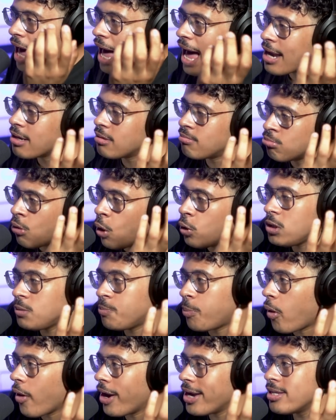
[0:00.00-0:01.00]
And
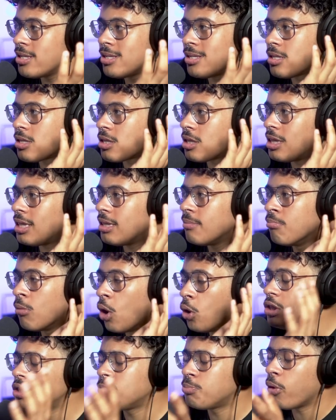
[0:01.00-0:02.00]
most boys,
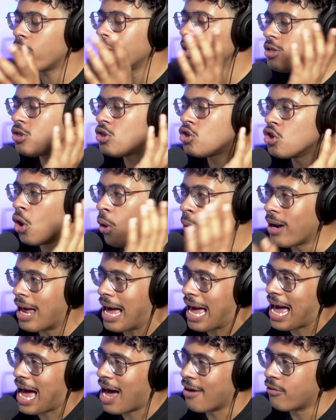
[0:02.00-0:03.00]
most boys
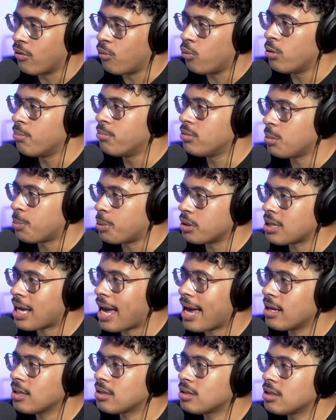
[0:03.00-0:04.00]
don't have a womb to
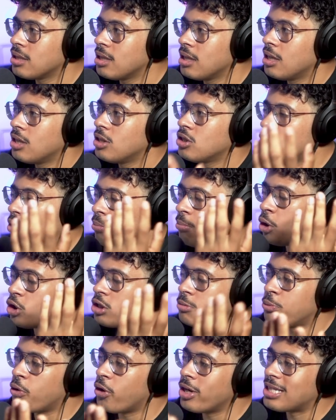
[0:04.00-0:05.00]
protect. so
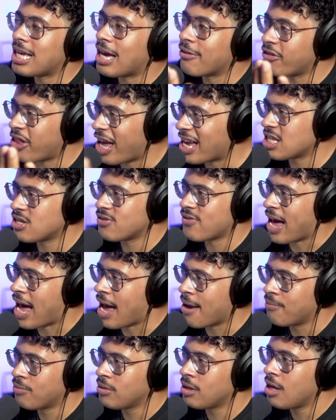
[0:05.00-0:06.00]
most true. boys have less fat.